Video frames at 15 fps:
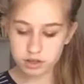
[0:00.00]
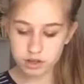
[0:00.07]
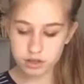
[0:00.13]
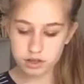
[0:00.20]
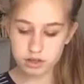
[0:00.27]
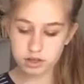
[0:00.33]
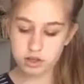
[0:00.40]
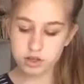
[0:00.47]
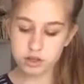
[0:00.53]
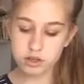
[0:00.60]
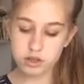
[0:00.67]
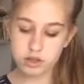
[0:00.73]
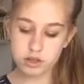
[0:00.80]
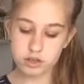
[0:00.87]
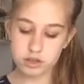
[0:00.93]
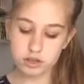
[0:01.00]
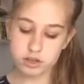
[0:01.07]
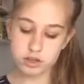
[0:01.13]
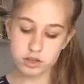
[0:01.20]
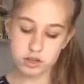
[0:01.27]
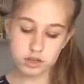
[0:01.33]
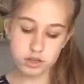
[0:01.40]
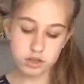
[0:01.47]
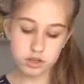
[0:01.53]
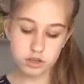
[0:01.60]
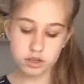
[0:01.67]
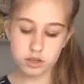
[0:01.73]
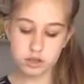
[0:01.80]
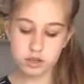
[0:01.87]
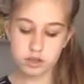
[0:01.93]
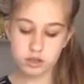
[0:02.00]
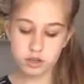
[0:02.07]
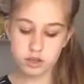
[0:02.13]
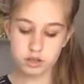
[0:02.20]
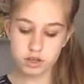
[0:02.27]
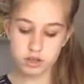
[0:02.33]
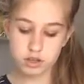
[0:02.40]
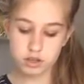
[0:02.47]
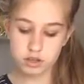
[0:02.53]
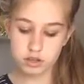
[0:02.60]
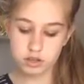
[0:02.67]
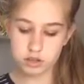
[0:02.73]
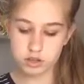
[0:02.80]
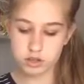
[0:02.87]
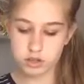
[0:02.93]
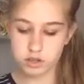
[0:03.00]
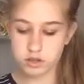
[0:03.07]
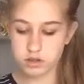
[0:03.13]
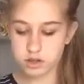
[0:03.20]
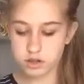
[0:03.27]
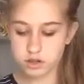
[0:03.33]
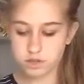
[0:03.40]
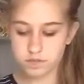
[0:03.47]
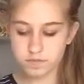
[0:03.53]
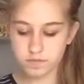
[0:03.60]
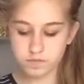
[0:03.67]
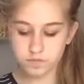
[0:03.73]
[no speech]